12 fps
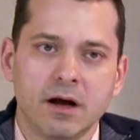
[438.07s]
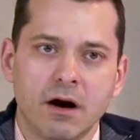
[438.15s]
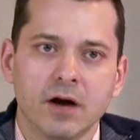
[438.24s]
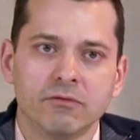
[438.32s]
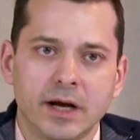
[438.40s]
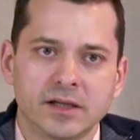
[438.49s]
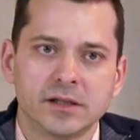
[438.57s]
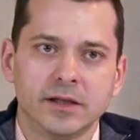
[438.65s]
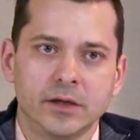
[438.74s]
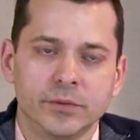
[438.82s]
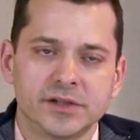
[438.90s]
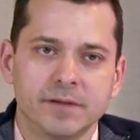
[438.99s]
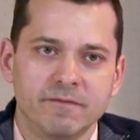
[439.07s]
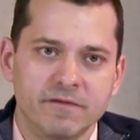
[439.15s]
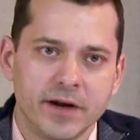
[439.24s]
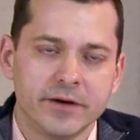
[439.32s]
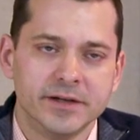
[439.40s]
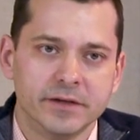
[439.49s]
are wrestling with some
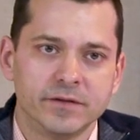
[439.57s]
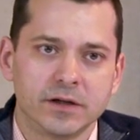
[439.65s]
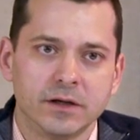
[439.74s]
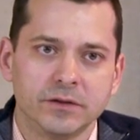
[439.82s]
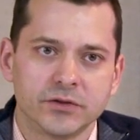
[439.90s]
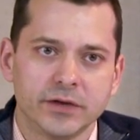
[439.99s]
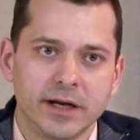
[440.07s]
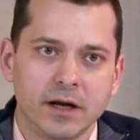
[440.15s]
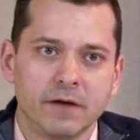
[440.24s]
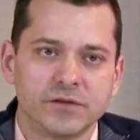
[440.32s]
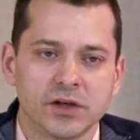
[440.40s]
very difficult trade offs.